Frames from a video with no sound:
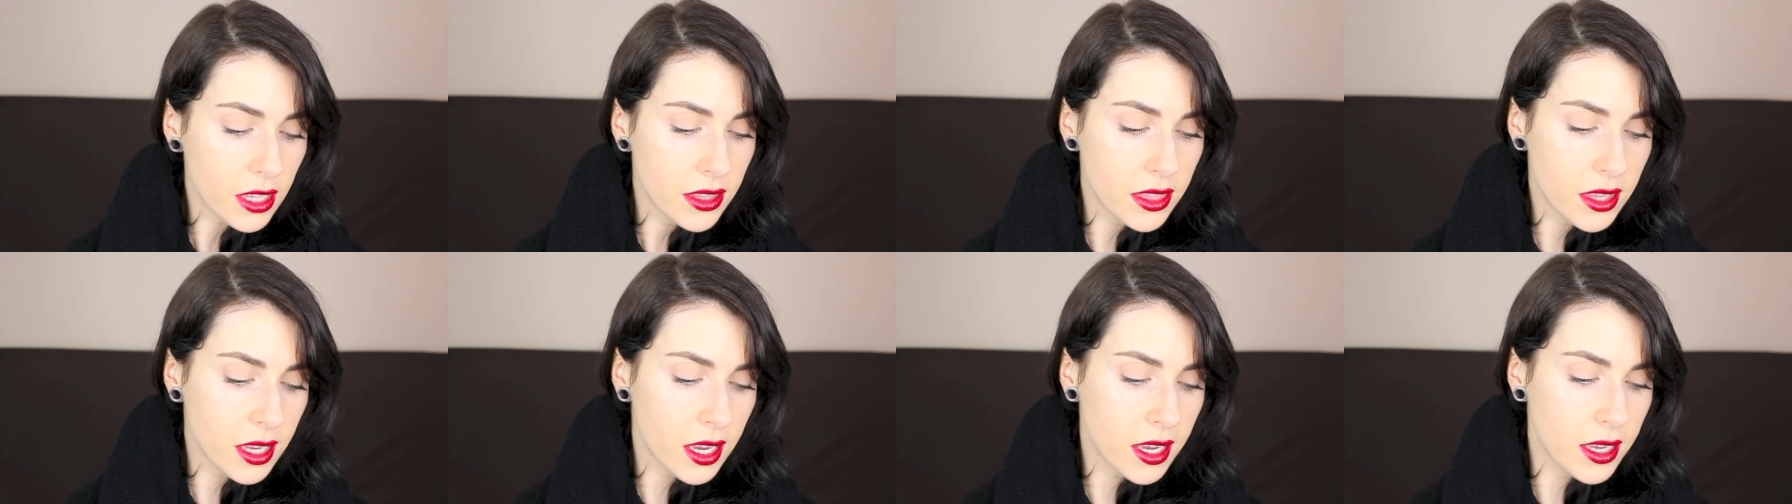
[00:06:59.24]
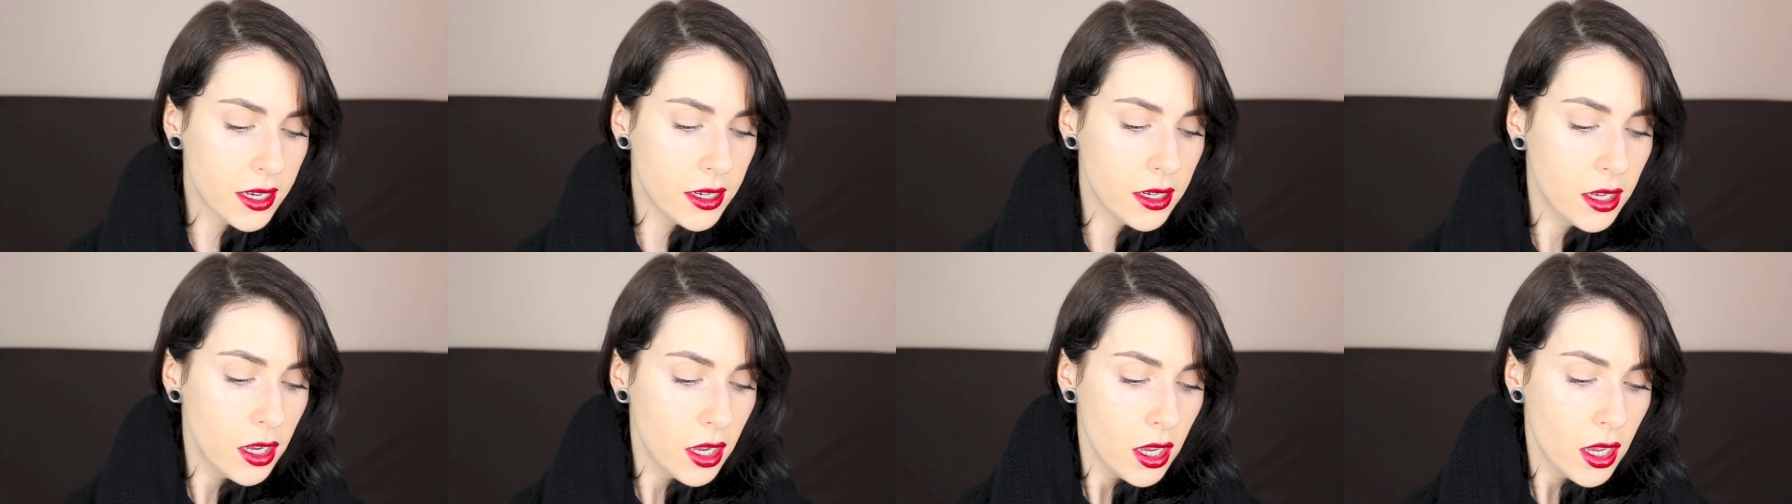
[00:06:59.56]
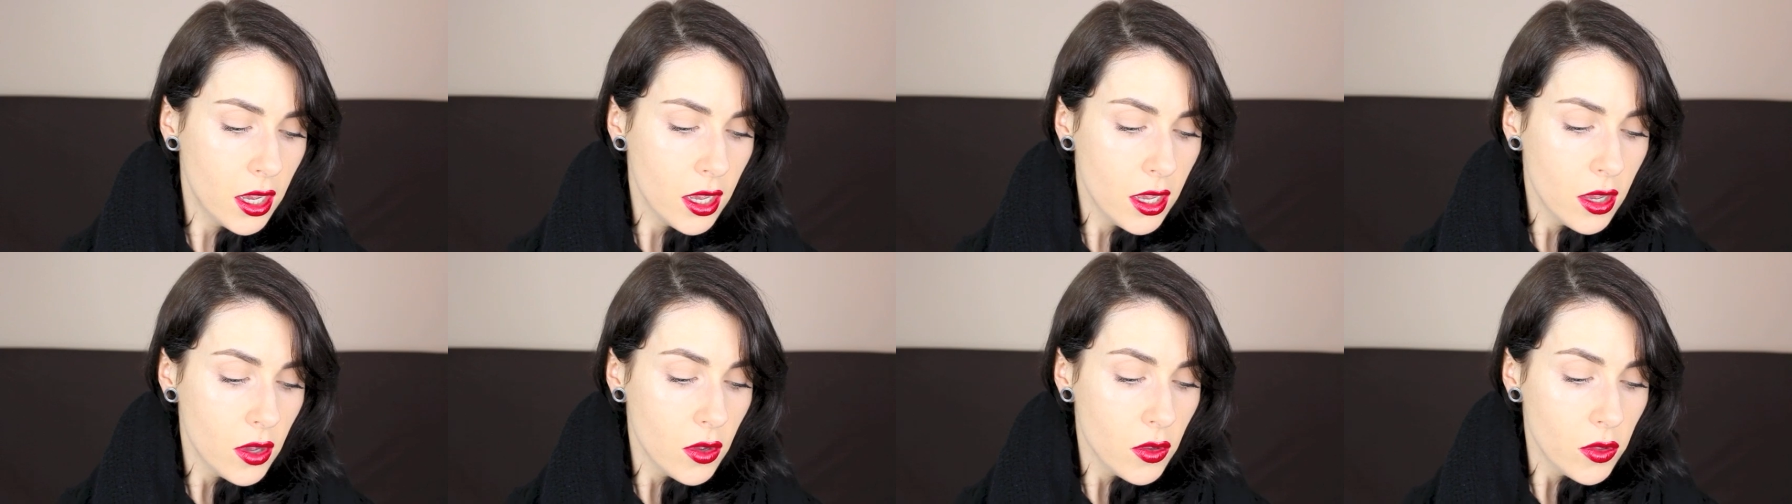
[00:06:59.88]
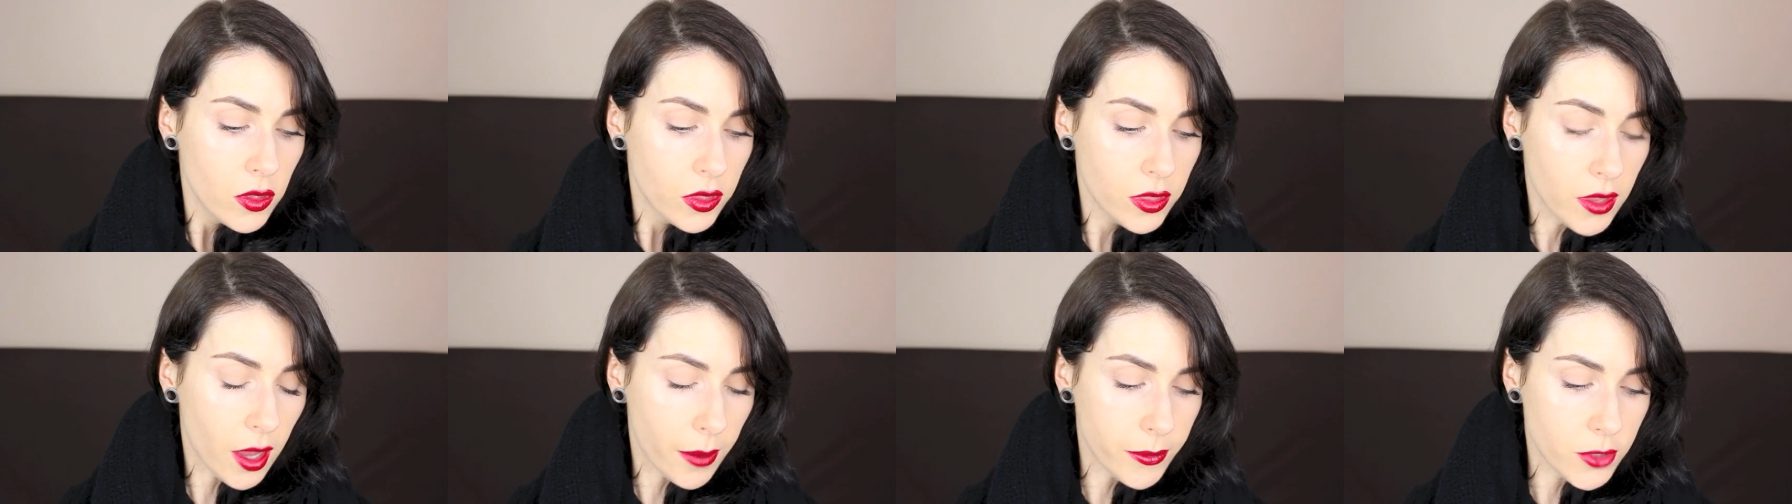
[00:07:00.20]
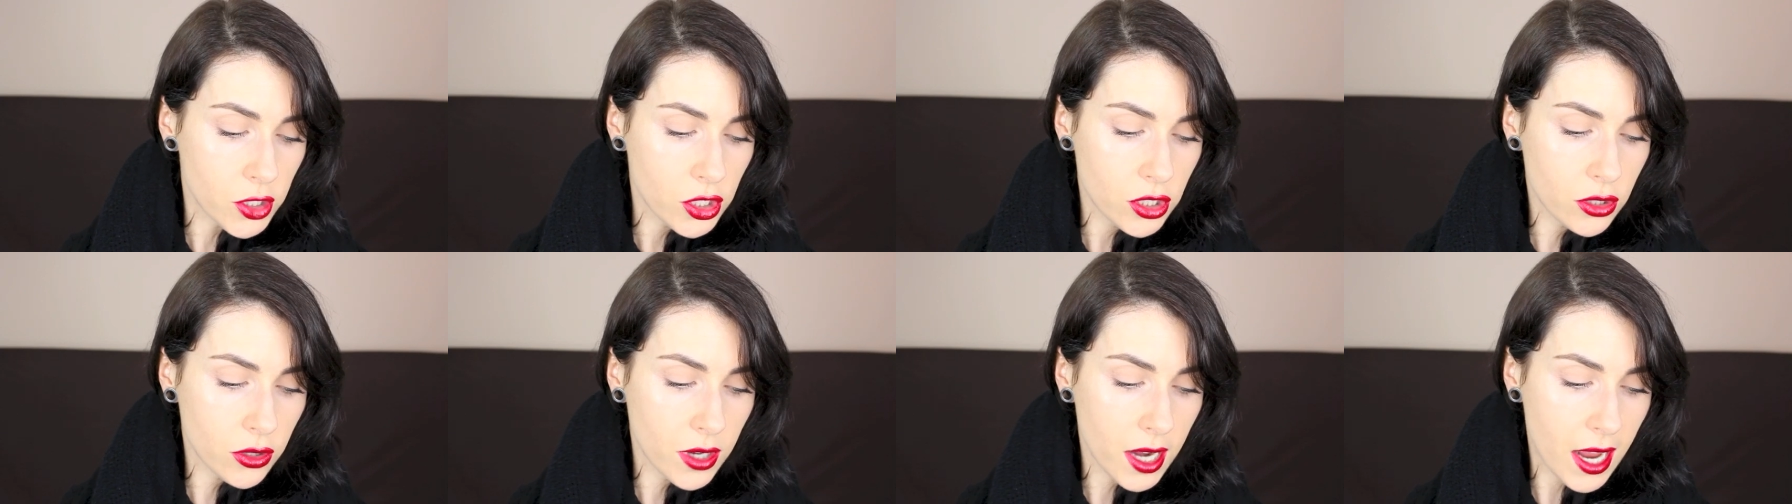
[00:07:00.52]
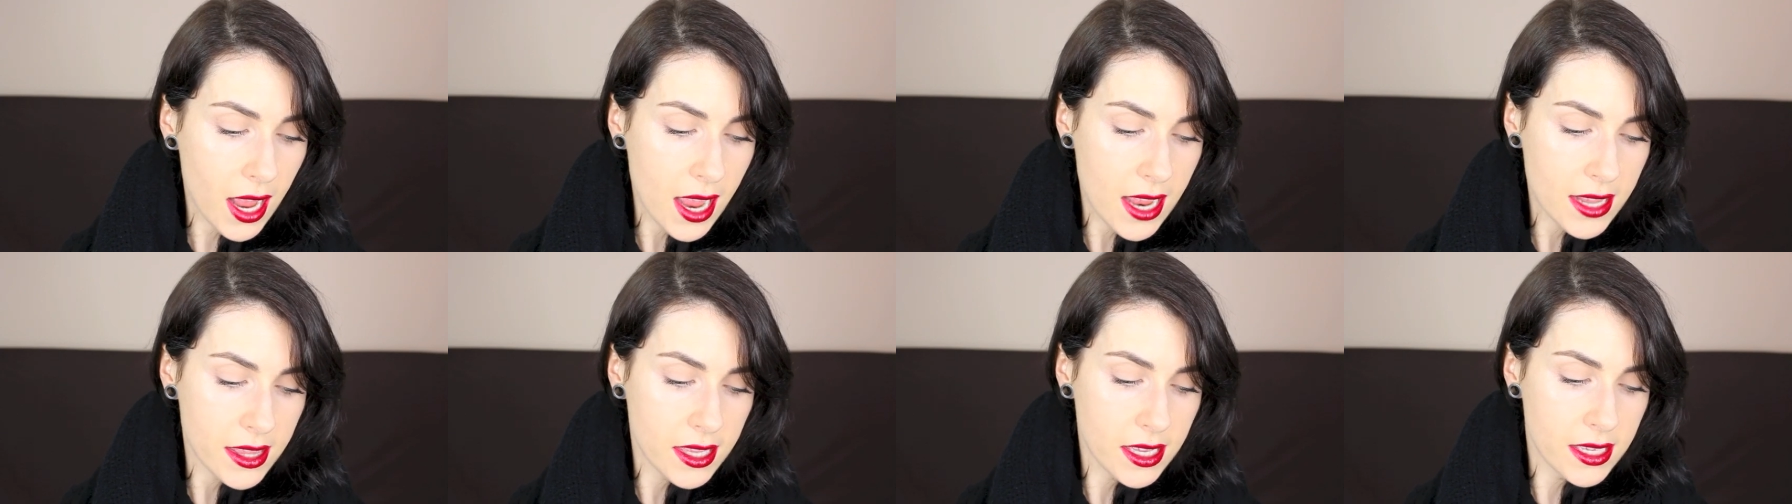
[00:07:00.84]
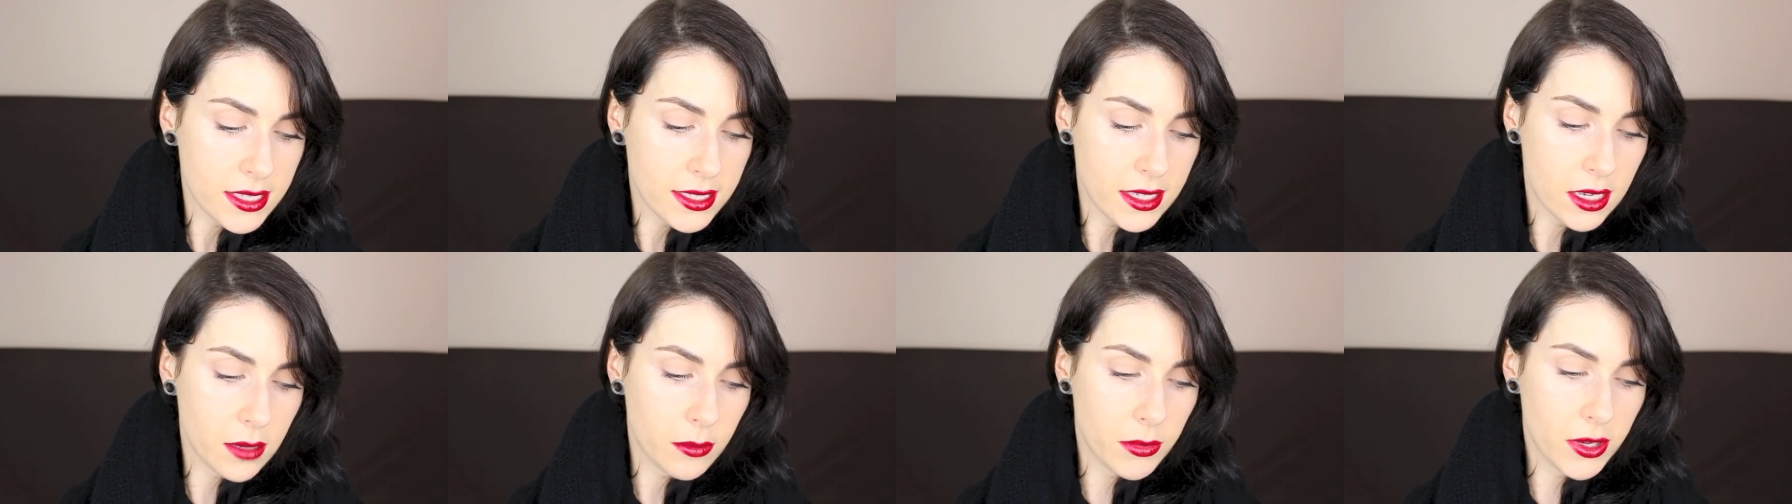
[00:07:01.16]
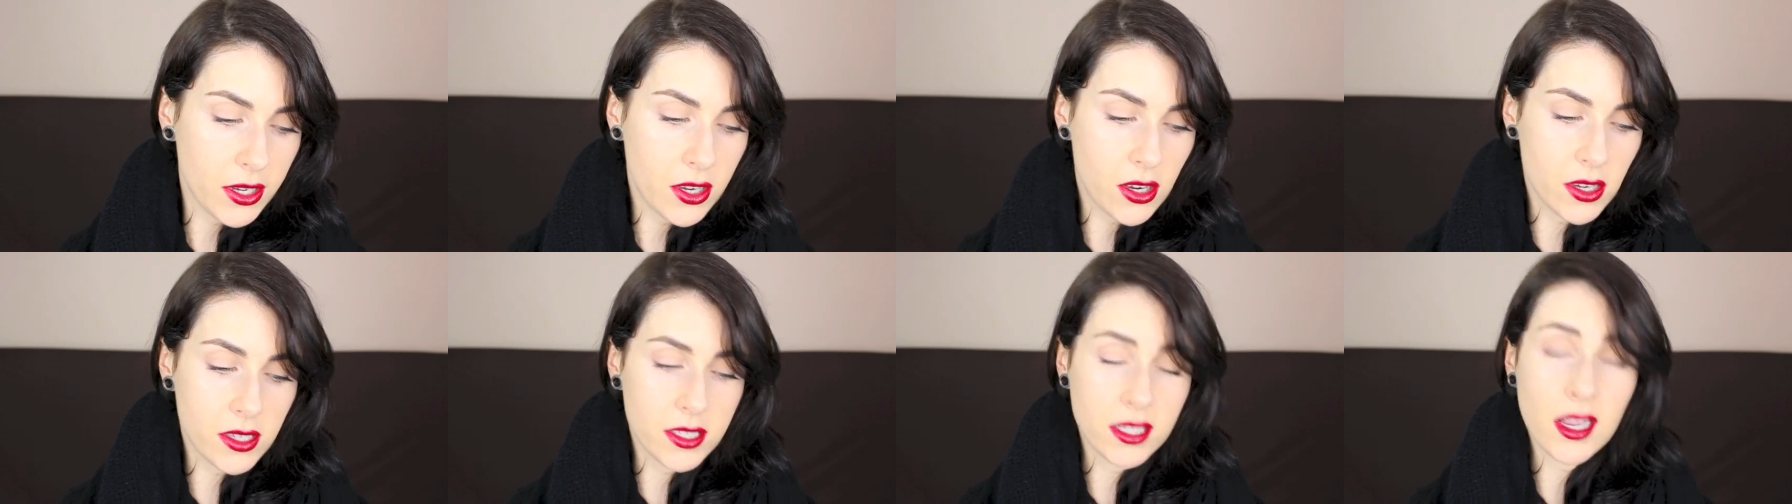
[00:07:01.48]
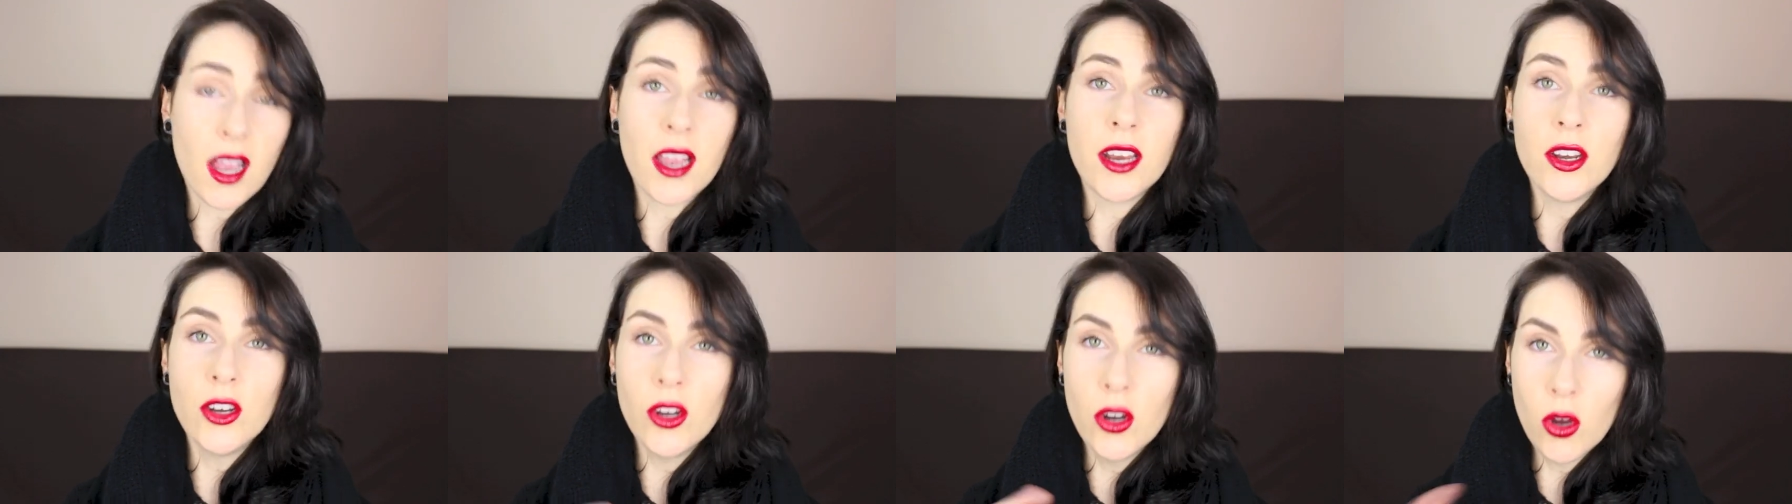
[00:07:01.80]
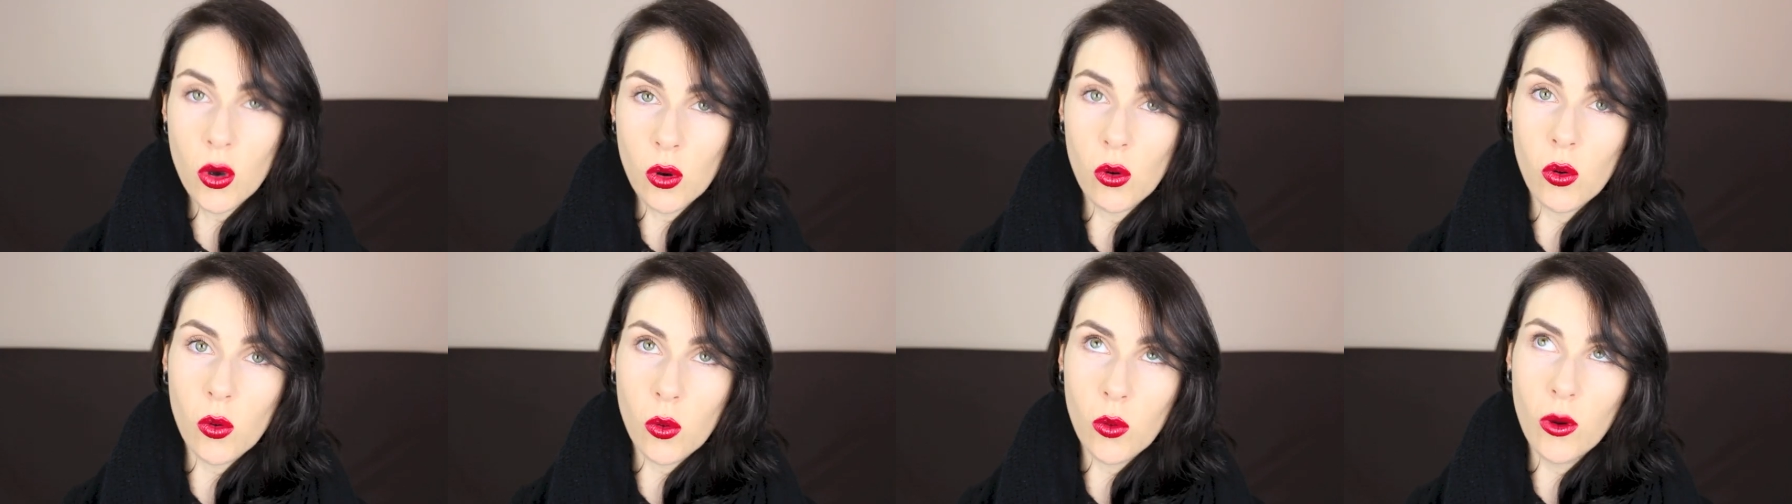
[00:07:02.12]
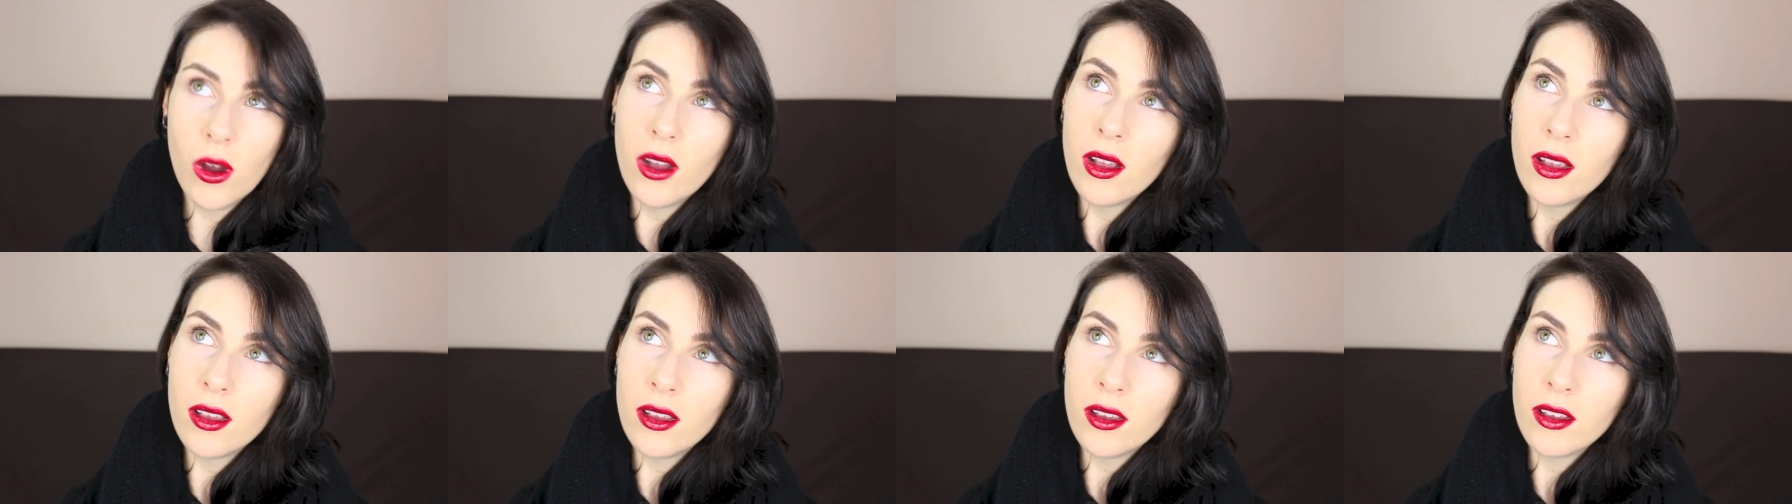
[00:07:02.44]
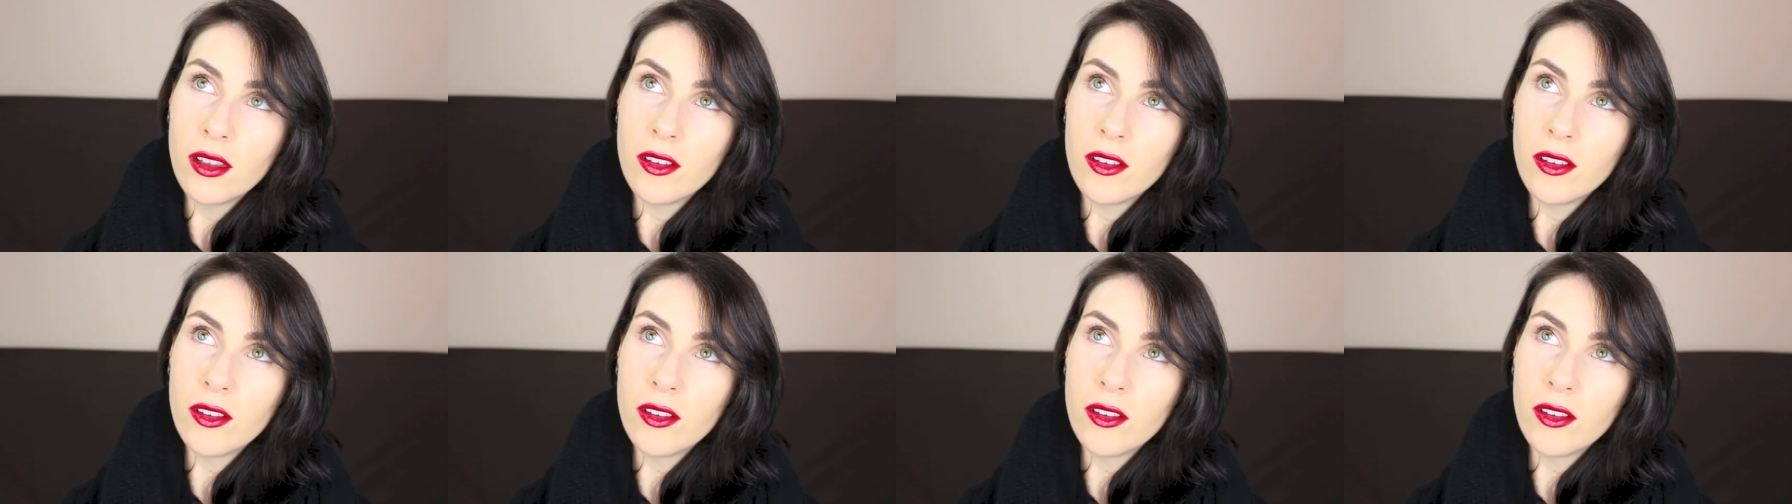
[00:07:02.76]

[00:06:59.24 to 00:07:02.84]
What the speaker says: Then I'm just going to add these in because I know